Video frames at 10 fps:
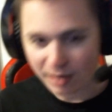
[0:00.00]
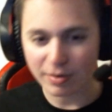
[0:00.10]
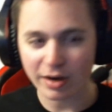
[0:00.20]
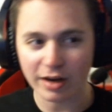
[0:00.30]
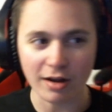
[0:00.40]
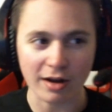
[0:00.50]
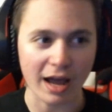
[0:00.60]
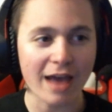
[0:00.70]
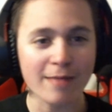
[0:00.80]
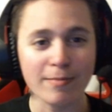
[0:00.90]
Bring it on.
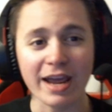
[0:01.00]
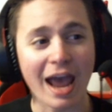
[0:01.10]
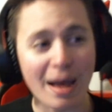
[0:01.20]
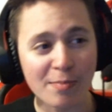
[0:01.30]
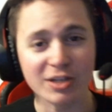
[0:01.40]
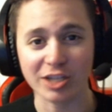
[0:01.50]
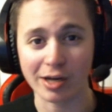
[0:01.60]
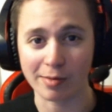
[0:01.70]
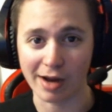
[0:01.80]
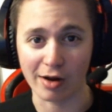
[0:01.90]
I have my happy
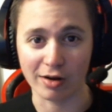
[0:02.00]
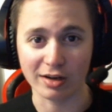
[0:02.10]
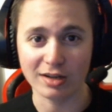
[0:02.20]
jam now.